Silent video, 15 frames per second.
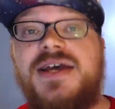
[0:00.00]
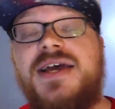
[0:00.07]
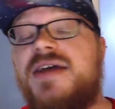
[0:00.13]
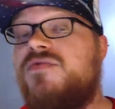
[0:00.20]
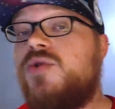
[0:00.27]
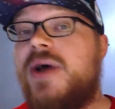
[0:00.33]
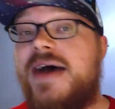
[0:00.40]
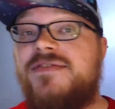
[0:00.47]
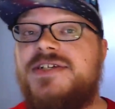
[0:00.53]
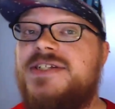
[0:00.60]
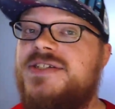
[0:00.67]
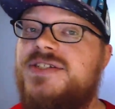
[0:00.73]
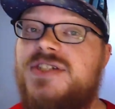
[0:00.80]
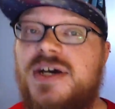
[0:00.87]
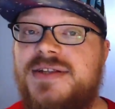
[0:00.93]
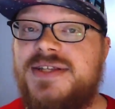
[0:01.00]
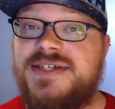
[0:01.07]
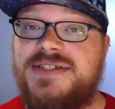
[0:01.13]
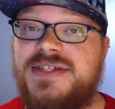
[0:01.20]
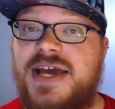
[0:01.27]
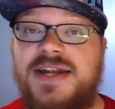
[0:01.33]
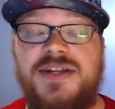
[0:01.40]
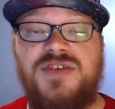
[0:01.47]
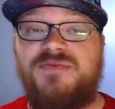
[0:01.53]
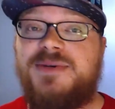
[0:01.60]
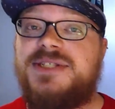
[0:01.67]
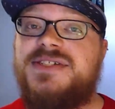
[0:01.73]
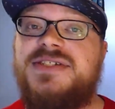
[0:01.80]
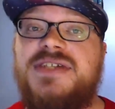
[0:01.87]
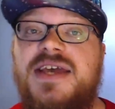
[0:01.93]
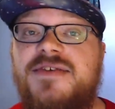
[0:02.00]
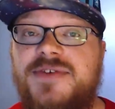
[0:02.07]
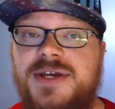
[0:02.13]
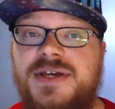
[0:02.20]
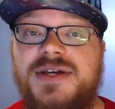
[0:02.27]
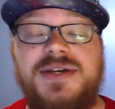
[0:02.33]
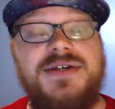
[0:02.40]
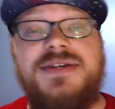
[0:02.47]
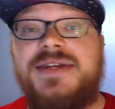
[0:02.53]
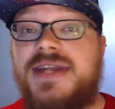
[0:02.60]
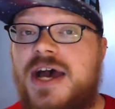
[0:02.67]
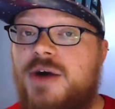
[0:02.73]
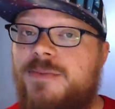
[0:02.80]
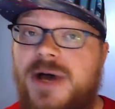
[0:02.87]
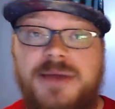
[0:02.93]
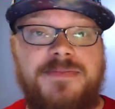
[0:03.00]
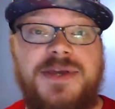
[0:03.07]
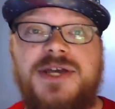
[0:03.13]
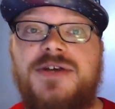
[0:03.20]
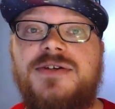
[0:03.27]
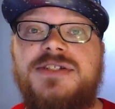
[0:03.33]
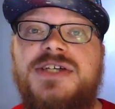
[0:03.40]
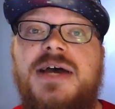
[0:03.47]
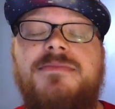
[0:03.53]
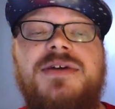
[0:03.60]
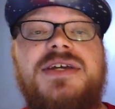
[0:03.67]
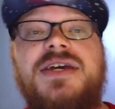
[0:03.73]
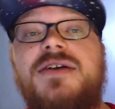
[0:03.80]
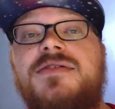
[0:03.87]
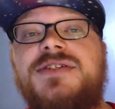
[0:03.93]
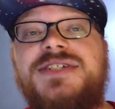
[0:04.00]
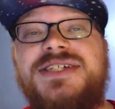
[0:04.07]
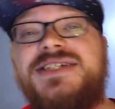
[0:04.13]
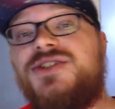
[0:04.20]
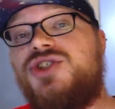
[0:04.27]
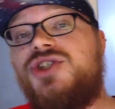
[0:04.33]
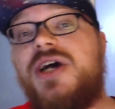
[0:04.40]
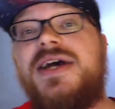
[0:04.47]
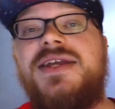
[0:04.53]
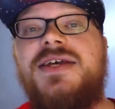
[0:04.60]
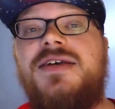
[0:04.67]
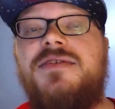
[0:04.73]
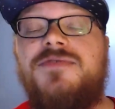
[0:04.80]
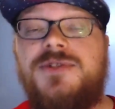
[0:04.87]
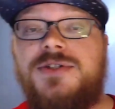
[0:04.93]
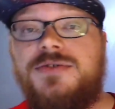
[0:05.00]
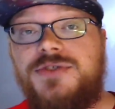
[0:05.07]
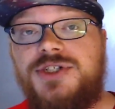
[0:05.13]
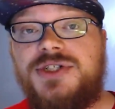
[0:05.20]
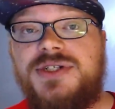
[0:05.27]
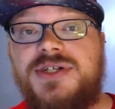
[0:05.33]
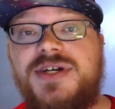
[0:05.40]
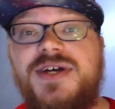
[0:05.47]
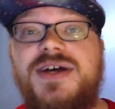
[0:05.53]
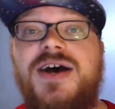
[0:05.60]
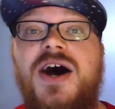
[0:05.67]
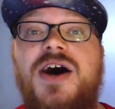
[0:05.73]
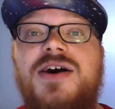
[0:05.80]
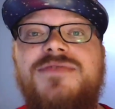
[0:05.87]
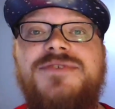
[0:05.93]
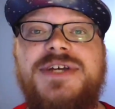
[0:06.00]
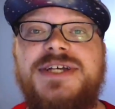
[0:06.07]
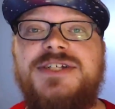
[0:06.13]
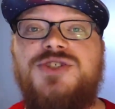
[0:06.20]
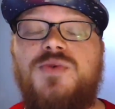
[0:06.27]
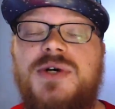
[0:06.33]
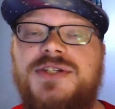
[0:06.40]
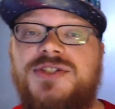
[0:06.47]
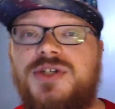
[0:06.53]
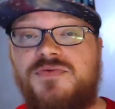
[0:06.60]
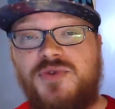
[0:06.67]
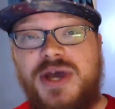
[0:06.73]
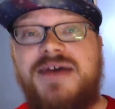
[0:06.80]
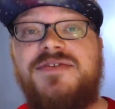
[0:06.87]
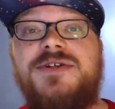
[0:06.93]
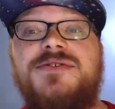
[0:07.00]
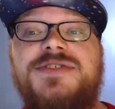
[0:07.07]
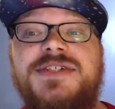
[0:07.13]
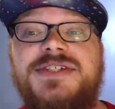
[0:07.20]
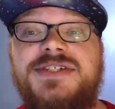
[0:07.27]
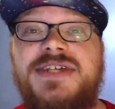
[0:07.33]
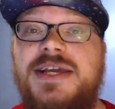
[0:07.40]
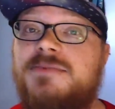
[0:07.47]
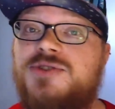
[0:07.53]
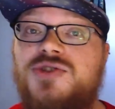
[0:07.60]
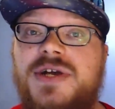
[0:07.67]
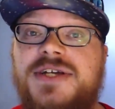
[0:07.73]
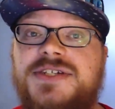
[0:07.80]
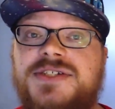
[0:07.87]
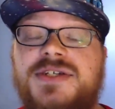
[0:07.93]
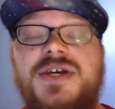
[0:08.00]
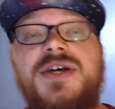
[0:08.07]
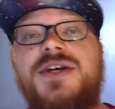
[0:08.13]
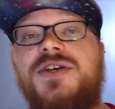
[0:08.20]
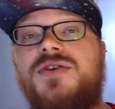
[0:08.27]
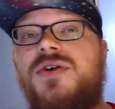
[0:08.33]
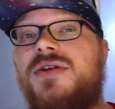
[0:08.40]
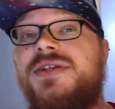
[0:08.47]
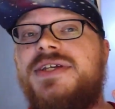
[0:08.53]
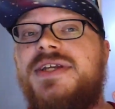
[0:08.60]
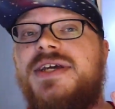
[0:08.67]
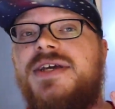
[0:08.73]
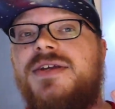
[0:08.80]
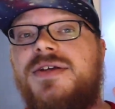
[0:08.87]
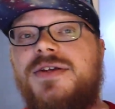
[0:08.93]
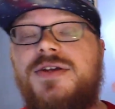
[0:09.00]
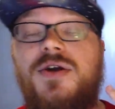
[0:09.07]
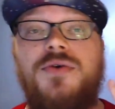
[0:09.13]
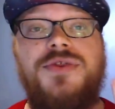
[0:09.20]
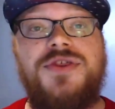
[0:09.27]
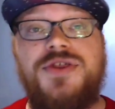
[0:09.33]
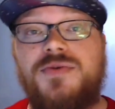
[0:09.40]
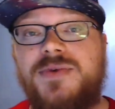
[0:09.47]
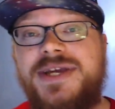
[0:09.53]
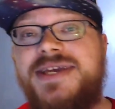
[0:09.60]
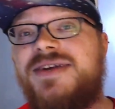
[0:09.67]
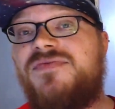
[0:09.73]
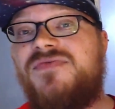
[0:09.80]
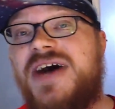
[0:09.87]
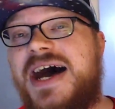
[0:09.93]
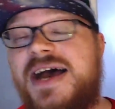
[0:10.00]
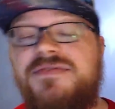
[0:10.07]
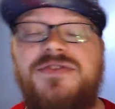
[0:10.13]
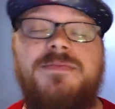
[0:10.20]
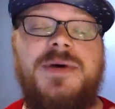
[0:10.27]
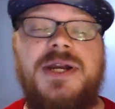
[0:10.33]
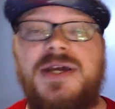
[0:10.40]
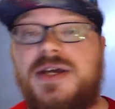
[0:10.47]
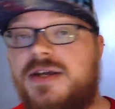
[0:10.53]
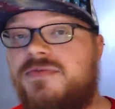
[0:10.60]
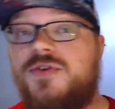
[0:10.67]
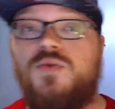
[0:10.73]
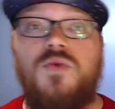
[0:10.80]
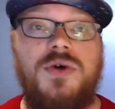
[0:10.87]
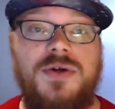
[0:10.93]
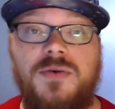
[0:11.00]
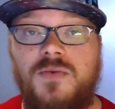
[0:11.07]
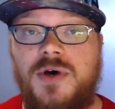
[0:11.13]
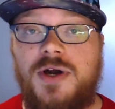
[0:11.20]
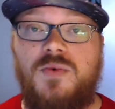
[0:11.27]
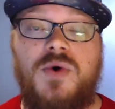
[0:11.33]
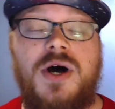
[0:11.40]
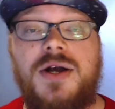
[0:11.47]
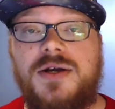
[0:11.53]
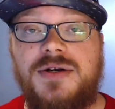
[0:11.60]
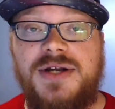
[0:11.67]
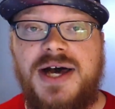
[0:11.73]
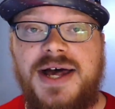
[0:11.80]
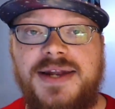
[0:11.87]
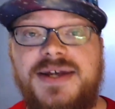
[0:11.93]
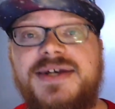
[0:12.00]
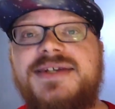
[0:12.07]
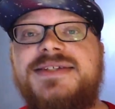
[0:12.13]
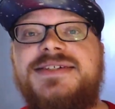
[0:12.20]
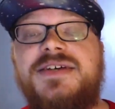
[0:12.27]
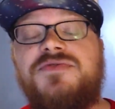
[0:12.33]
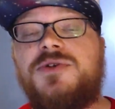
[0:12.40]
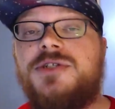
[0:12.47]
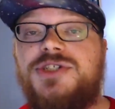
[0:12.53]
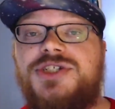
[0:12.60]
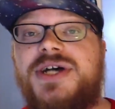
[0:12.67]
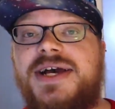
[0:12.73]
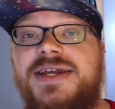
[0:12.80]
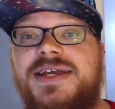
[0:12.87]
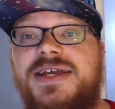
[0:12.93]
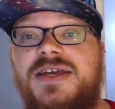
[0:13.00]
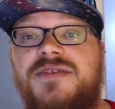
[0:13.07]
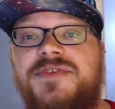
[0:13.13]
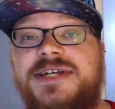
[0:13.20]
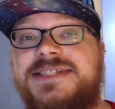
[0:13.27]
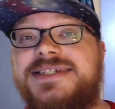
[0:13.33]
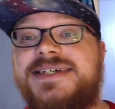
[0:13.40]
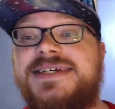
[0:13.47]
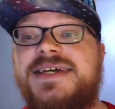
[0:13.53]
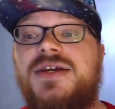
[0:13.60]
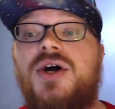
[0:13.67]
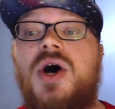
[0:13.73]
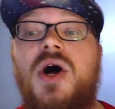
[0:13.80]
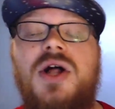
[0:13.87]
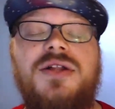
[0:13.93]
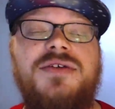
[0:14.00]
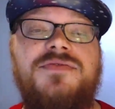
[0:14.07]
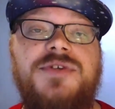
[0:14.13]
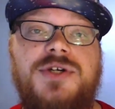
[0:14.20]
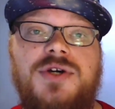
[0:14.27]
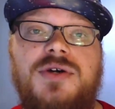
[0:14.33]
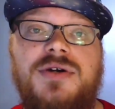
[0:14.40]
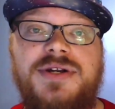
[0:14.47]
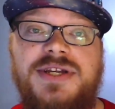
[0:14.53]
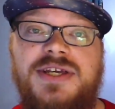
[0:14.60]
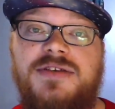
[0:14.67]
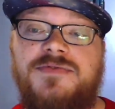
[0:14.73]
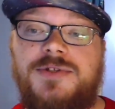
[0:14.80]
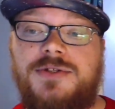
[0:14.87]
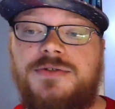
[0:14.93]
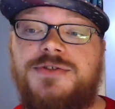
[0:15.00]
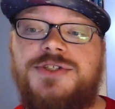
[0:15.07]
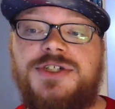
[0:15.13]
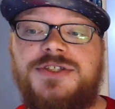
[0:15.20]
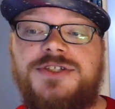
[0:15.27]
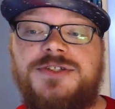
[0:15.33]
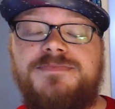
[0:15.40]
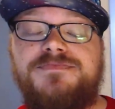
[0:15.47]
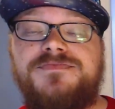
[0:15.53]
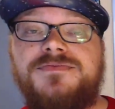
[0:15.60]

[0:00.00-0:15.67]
If you haven't done this yet and you've been saving, now might be a good time to guarantee a shiny evolution of each one. So if you haven't used these name tricks, you only need, 3 to 5, depending on if you want to walk or not, different shiny Eevee to get all of the current evolutions.